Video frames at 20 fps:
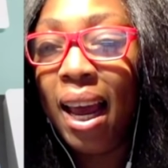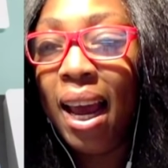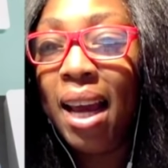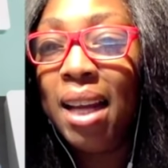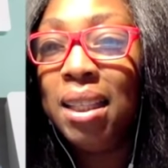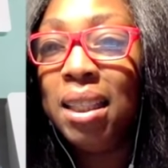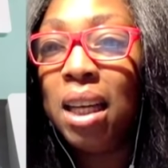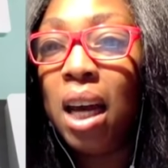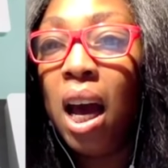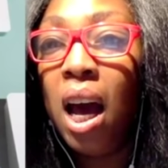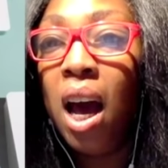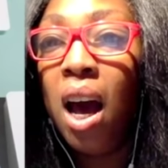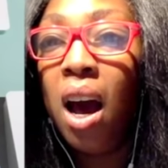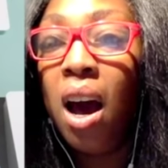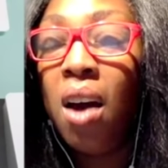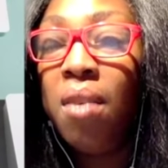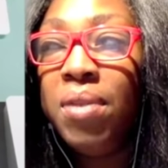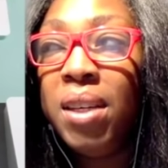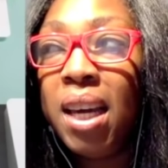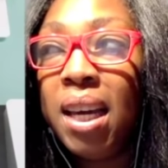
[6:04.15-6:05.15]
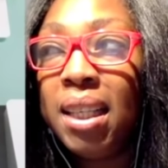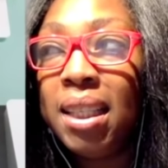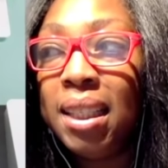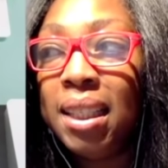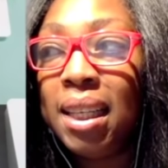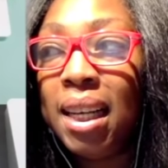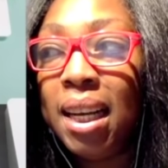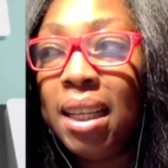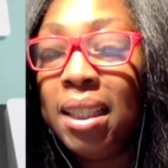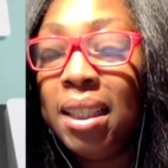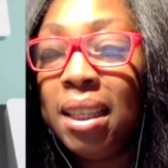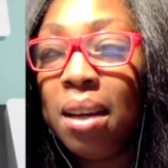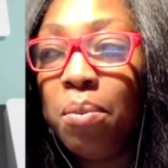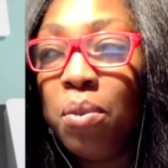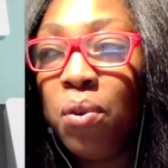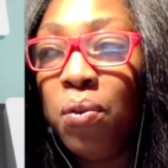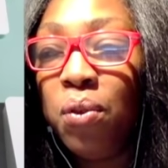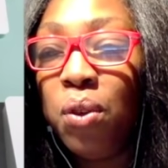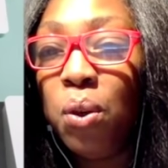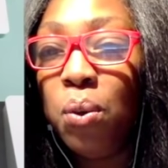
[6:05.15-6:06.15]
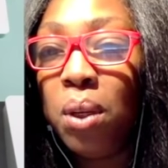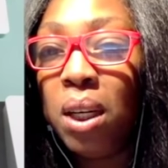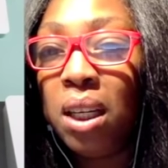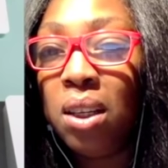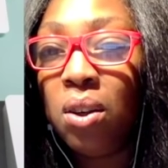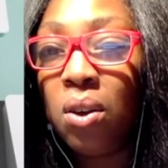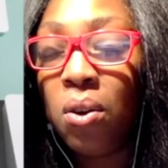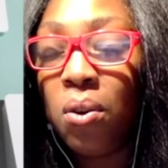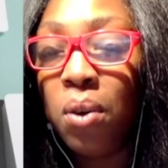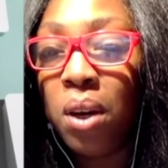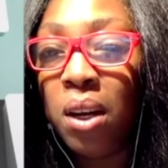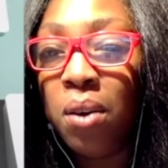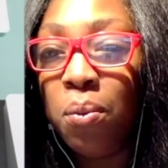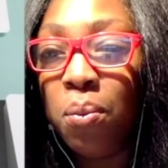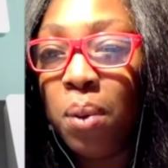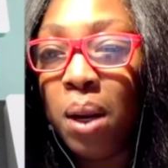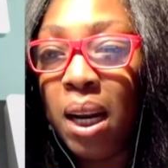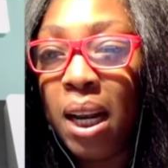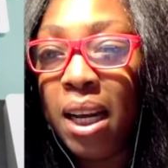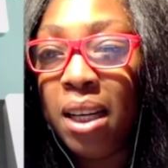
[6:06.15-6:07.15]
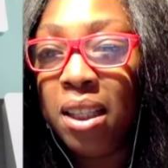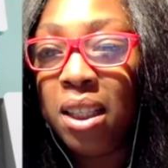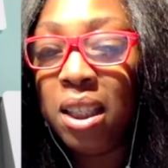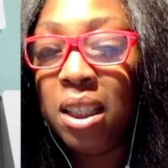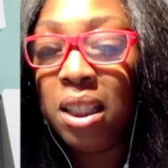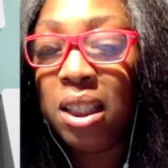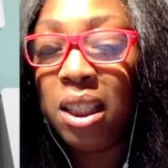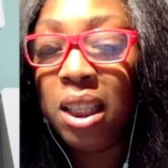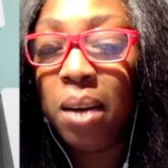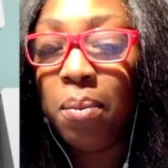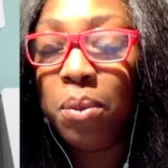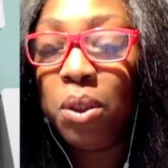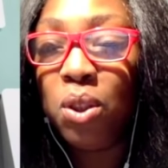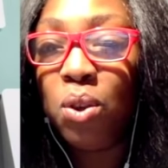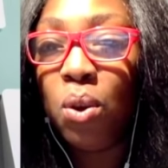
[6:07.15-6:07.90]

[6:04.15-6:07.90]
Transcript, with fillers: And obviously, some of you that are in relationships,